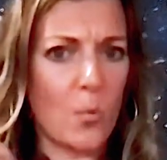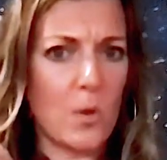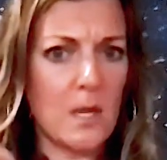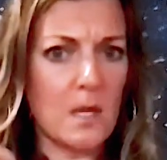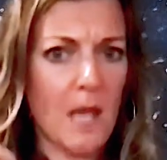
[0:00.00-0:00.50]

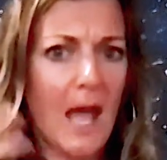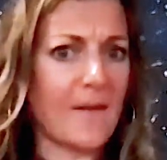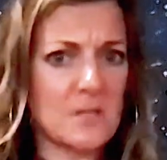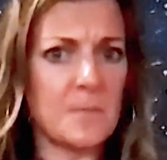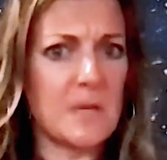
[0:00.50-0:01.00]
that
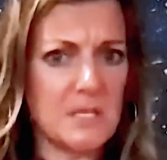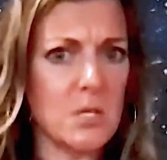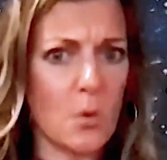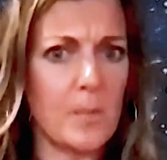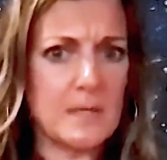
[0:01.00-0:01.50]
we have
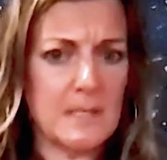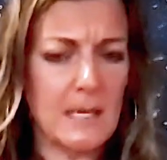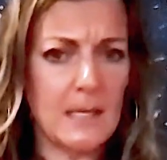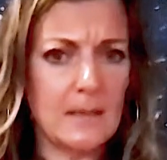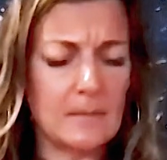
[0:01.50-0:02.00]
to be so
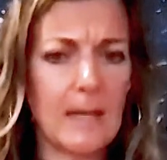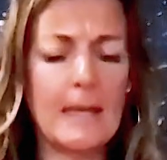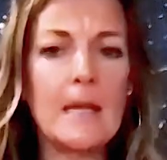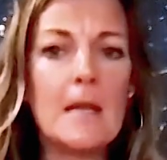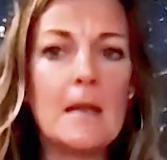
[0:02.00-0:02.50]
busy.
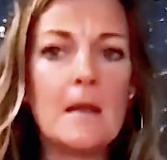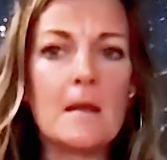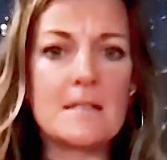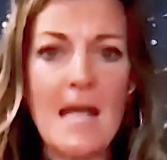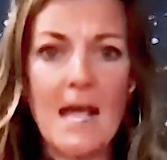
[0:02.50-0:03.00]
Like,
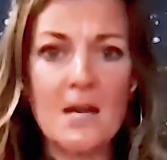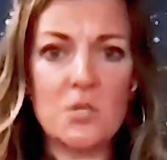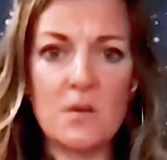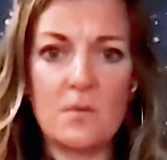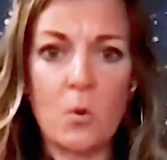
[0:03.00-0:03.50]
it's
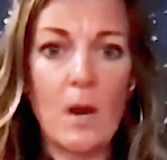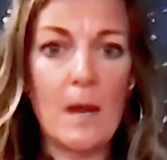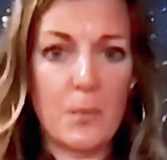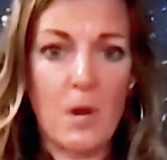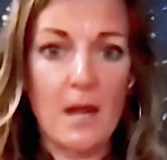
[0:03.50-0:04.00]

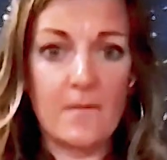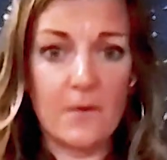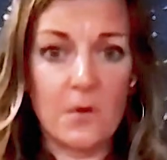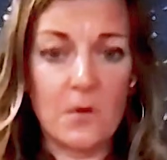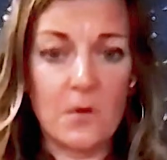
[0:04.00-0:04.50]
actually quite
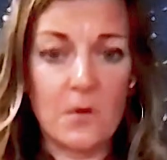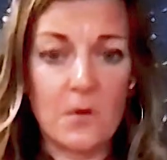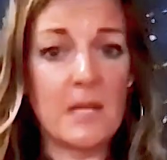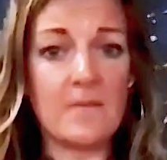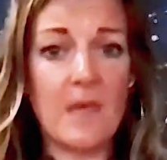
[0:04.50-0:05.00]

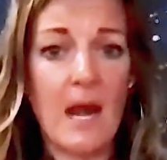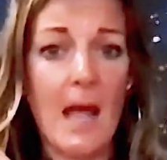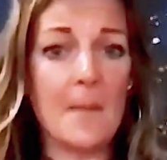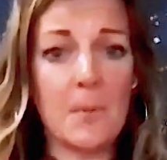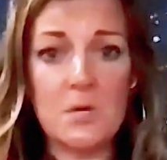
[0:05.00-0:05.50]
prideful to
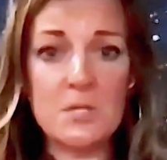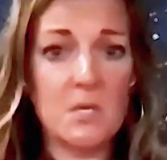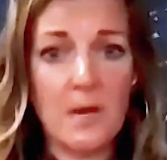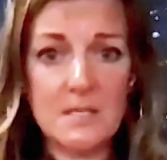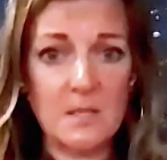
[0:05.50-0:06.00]
believe that I'm a
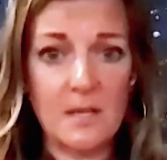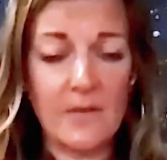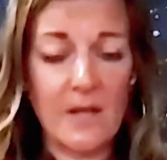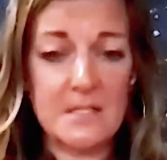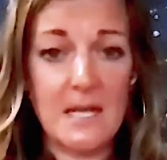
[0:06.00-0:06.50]
person who
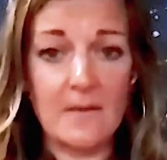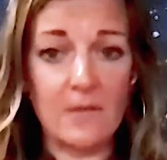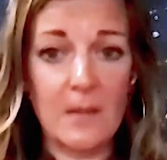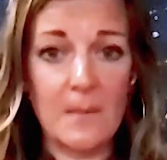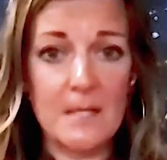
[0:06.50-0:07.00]
has to live
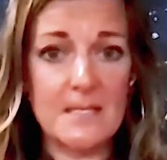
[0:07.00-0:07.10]
outside of